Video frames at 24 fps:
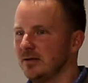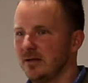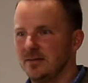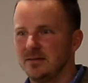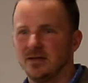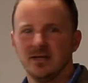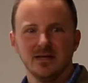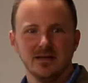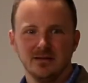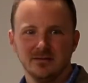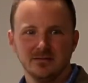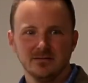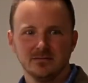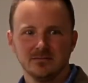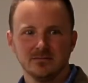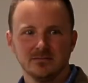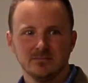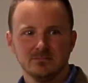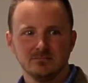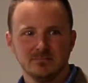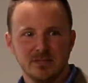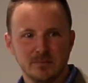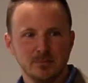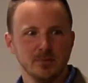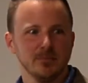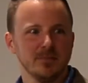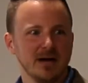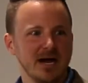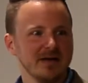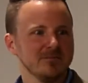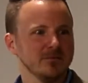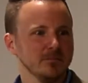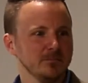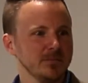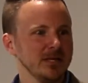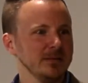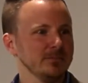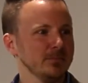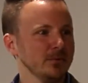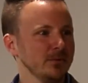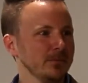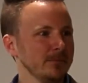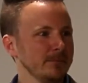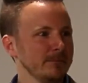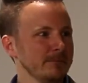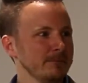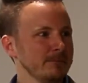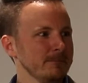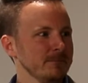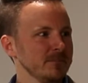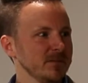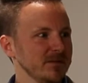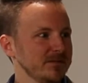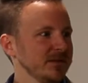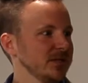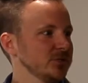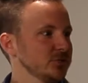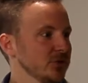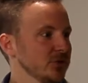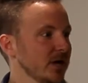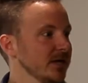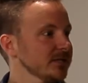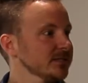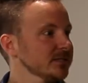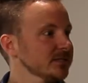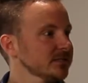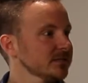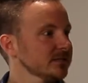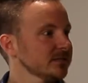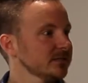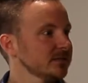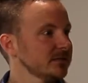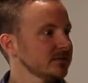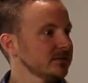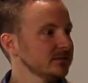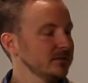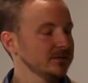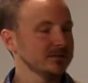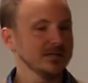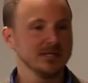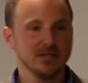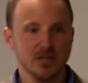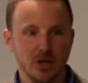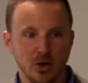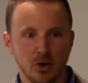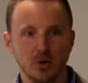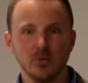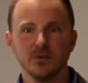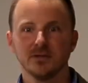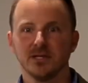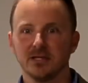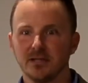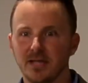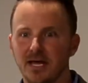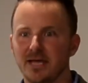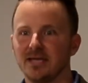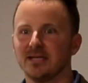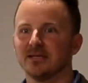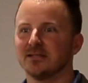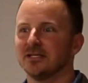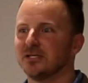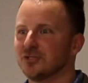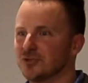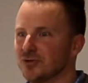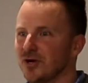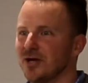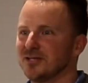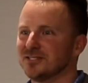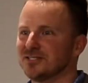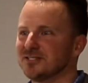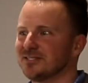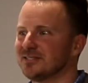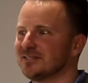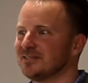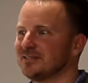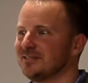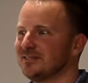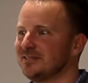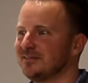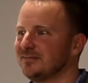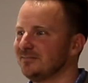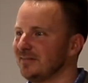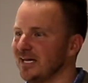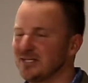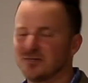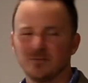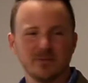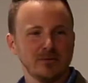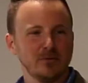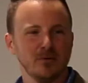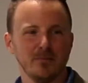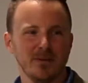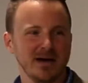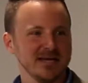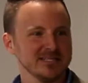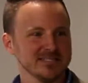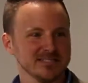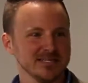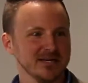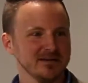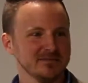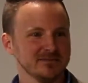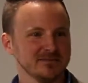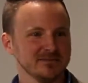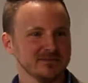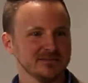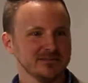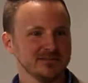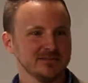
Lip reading: In the end, people buy from people that they trust, that they know and they like and they trust. That's when people buy stuff.